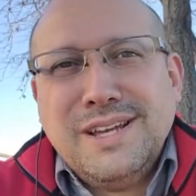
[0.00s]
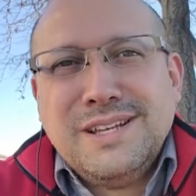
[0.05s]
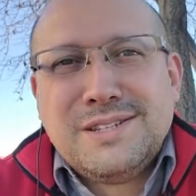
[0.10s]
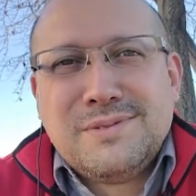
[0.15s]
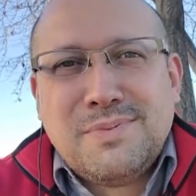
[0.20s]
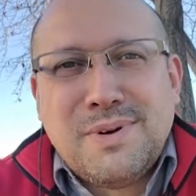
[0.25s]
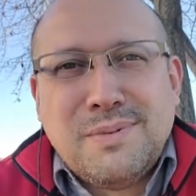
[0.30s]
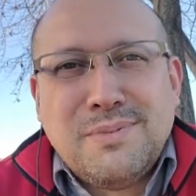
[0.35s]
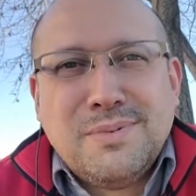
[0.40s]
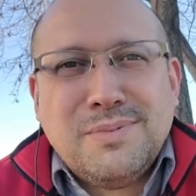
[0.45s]
It's
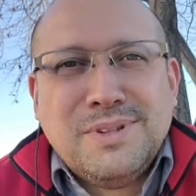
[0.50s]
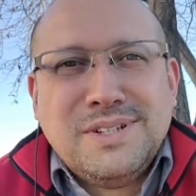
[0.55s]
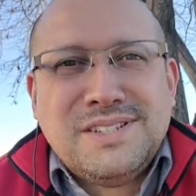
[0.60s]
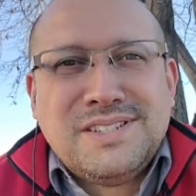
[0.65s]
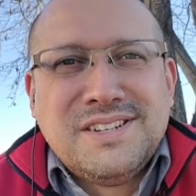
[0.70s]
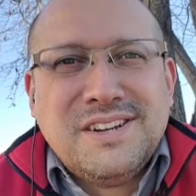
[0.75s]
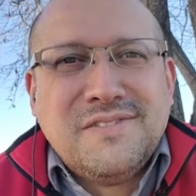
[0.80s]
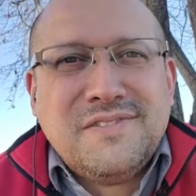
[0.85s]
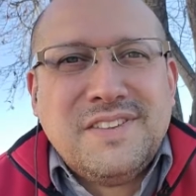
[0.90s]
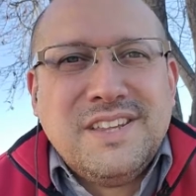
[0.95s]
probably
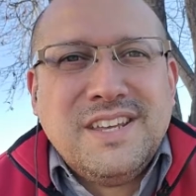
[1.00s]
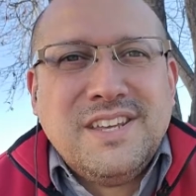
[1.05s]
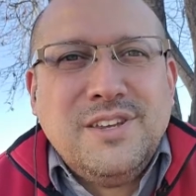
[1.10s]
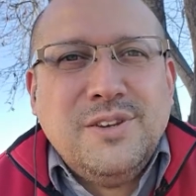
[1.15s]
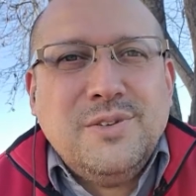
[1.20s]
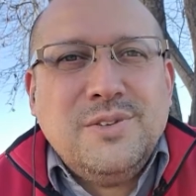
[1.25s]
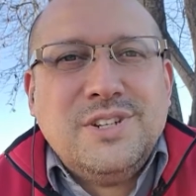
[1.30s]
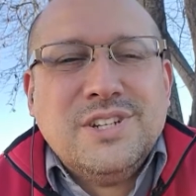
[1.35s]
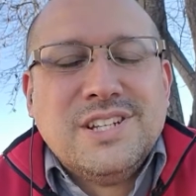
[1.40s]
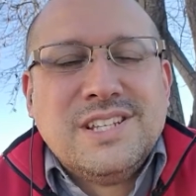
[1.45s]
stuff that
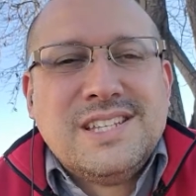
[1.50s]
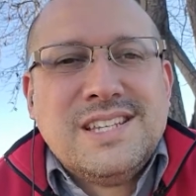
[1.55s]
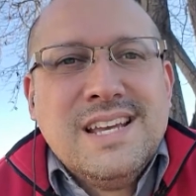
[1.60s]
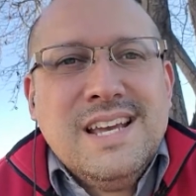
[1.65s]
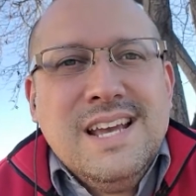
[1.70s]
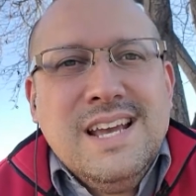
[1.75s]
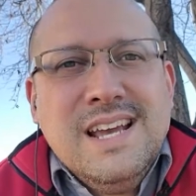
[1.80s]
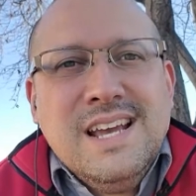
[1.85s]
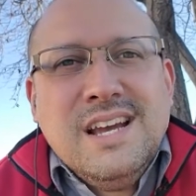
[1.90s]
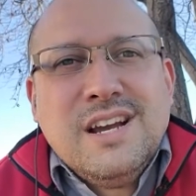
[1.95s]
you just
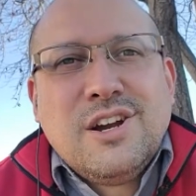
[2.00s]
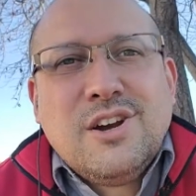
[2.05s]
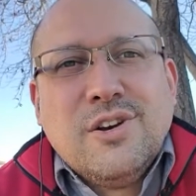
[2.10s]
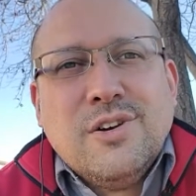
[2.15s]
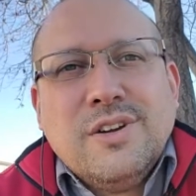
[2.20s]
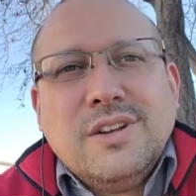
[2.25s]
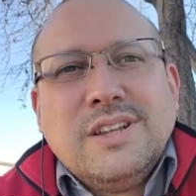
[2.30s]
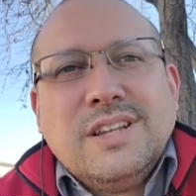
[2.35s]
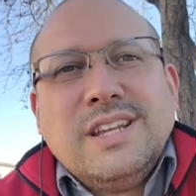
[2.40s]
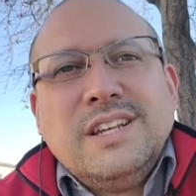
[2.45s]

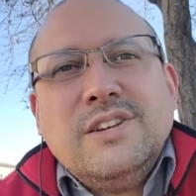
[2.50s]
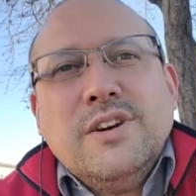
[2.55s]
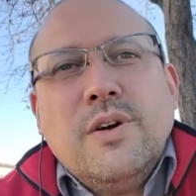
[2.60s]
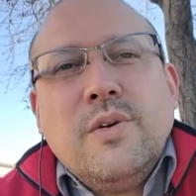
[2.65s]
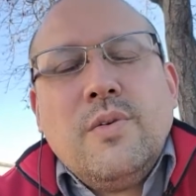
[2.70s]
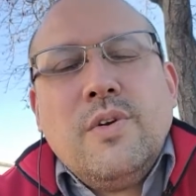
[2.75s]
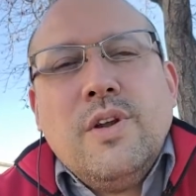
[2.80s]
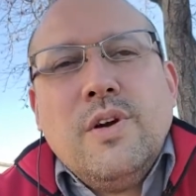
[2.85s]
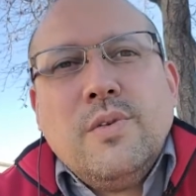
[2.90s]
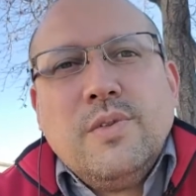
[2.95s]
currently
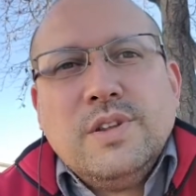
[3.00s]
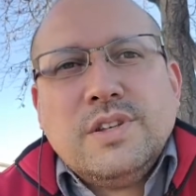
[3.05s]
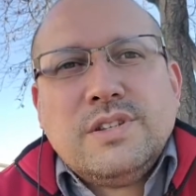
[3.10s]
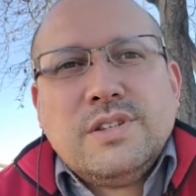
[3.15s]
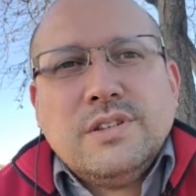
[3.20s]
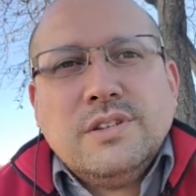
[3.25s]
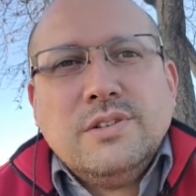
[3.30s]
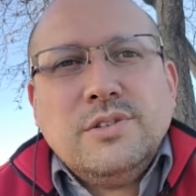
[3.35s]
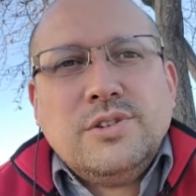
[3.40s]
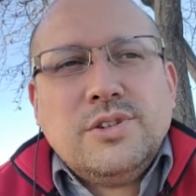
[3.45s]
don't know the
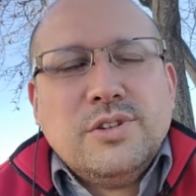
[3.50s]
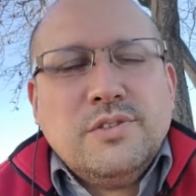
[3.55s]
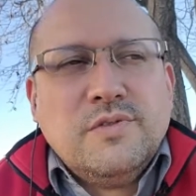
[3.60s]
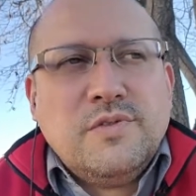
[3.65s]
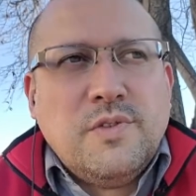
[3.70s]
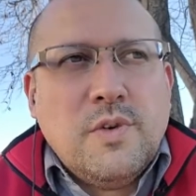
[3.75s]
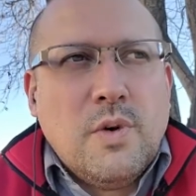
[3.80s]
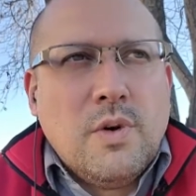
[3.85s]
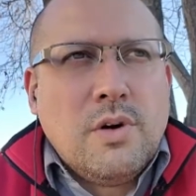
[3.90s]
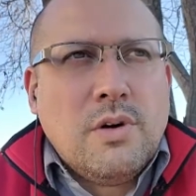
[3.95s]
solution
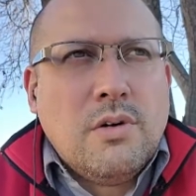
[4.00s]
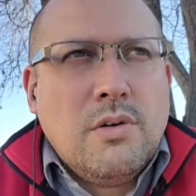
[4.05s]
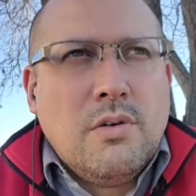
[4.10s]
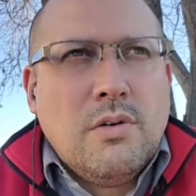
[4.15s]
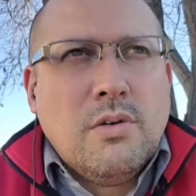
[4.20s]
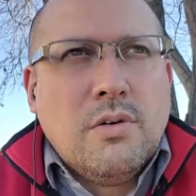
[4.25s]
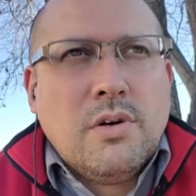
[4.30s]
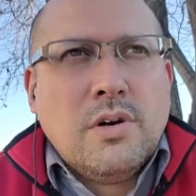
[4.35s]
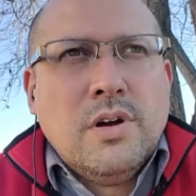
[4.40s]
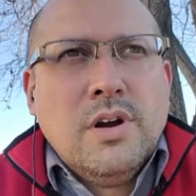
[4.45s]
for
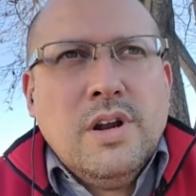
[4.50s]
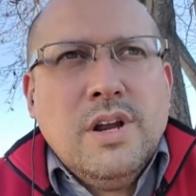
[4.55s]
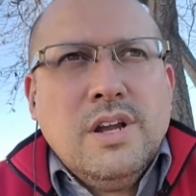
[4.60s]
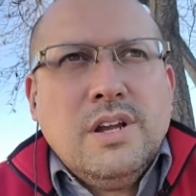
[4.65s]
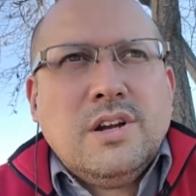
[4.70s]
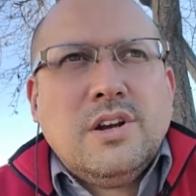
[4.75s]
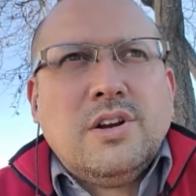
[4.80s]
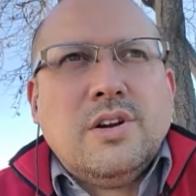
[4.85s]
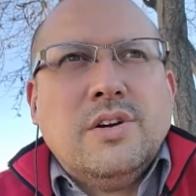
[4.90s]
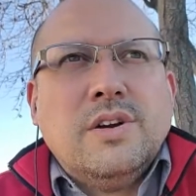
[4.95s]
or
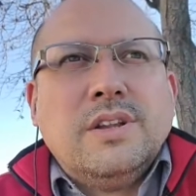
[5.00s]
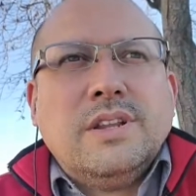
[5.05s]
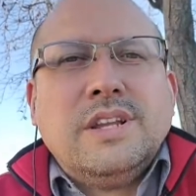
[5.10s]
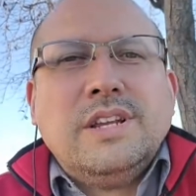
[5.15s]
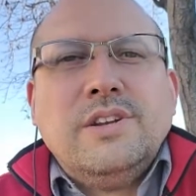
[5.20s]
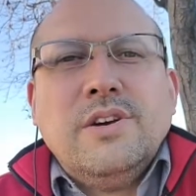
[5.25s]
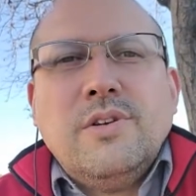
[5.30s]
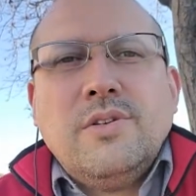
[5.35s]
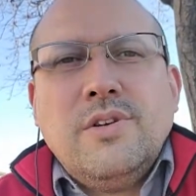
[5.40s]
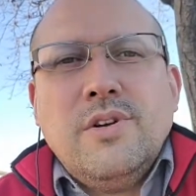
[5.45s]
currently
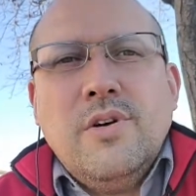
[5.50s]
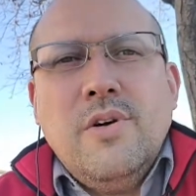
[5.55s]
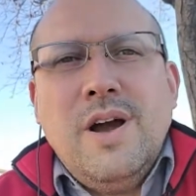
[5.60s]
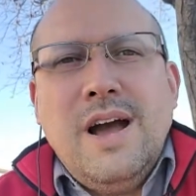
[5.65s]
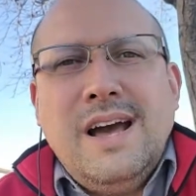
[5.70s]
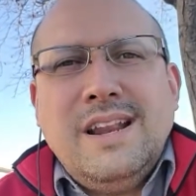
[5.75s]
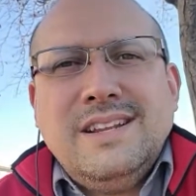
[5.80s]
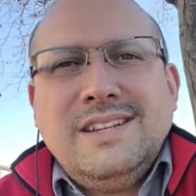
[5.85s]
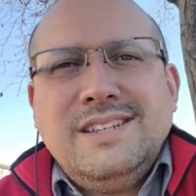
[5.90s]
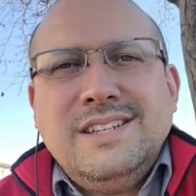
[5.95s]
don't know
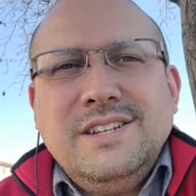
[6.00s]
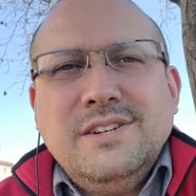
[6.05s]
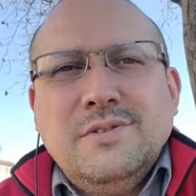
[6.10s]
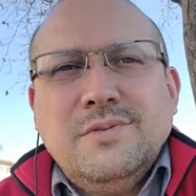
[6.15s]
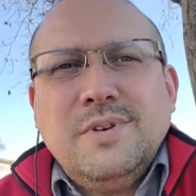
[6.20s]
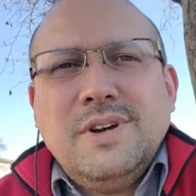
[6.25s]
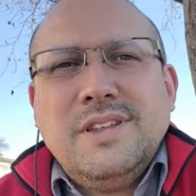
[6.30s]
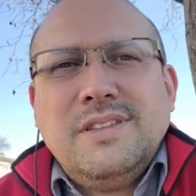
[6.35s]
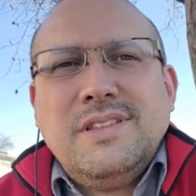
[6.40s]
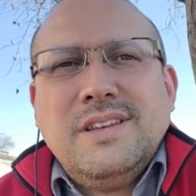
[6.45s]
how to deal
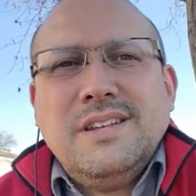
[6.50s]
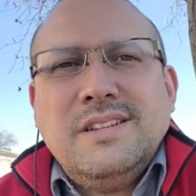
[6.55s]
with.